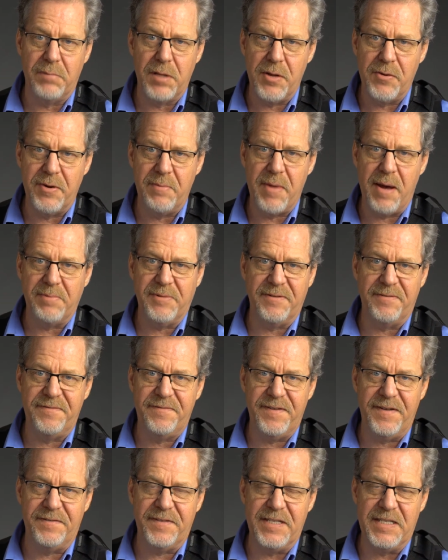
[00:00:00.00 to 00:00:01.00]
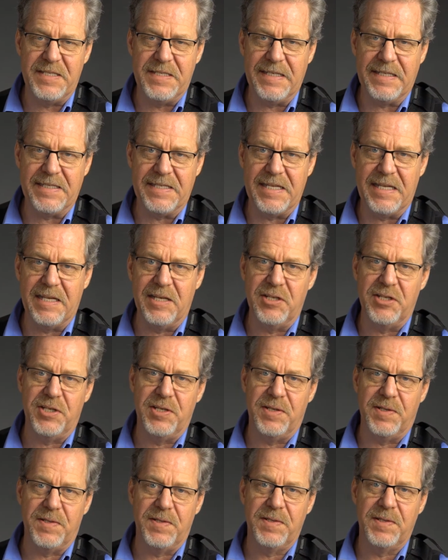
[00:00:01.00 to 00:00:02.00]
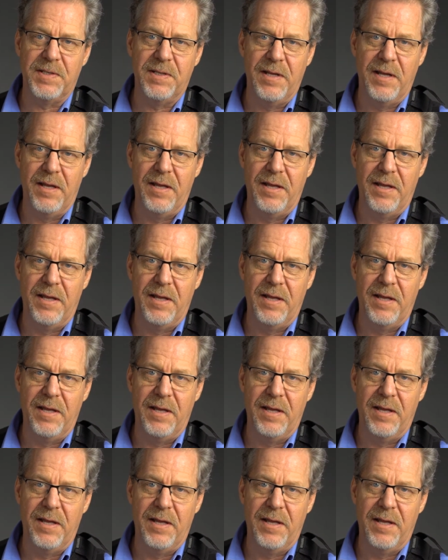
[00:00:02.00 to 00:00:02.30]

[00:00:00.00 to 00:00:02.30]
blown them up to 50, 60 inches.